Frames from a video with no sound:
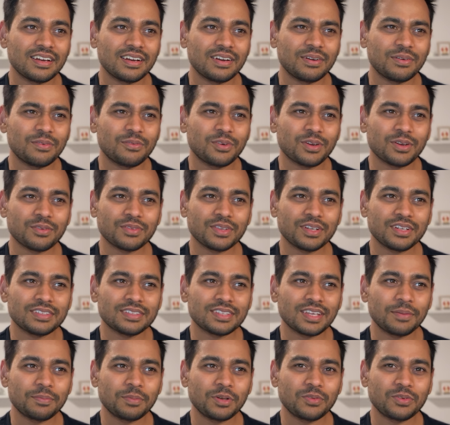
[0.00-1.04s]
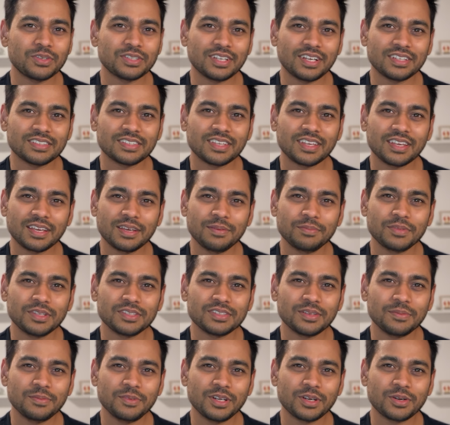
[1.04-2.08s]
one of the disciples was asking him the
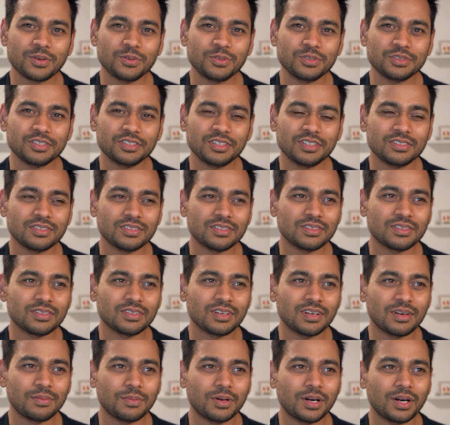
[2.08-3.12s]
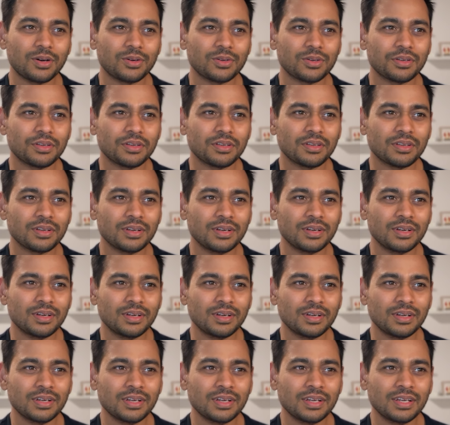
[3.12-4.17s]
similar questions about,
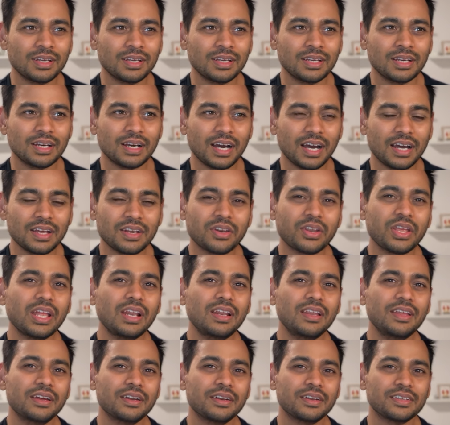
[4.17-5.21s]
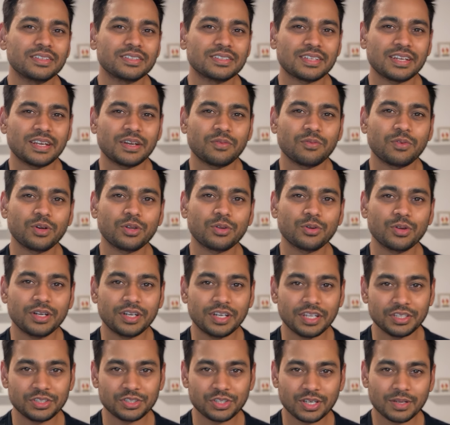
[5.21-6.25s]
I really understand what you are
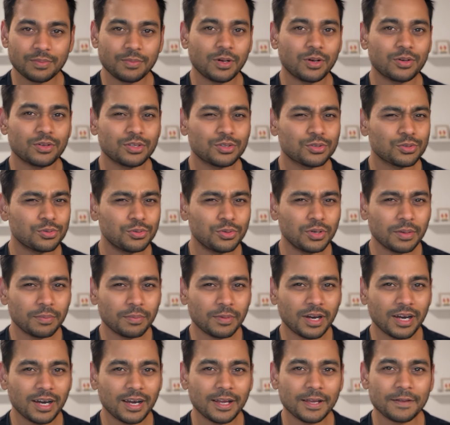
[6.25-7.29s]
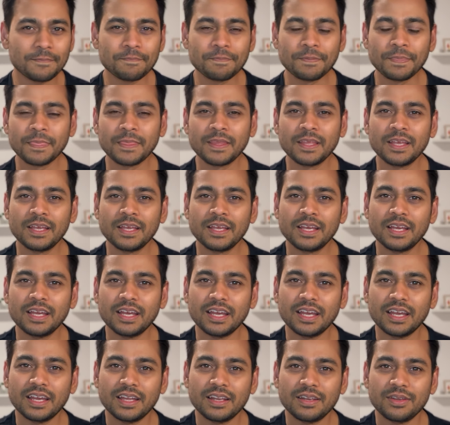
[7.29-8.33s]
teaching about this, who am I?
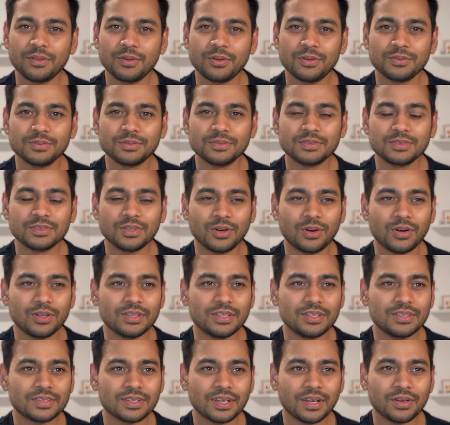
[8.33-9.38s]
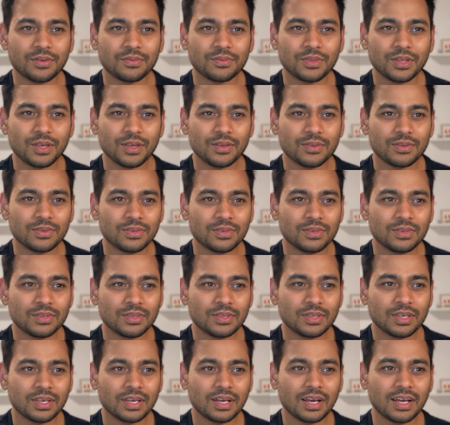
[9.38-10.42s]
And, you know, all these kind of things.
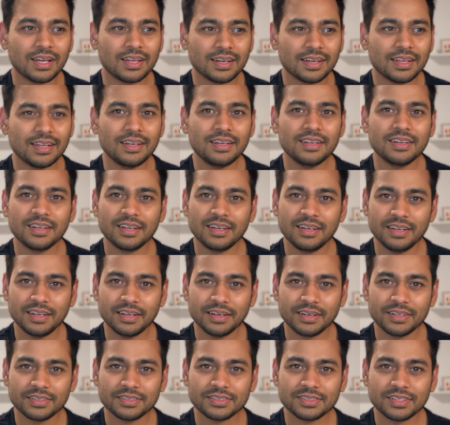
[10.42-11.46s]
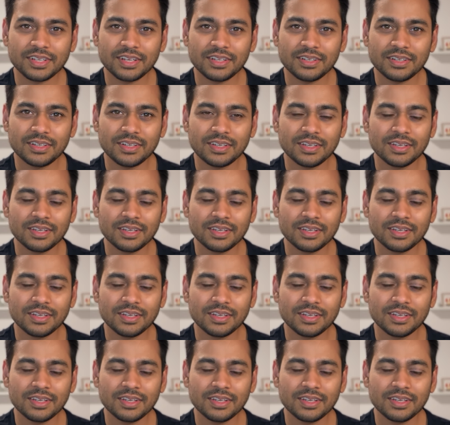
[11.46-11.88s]
I really, really understand.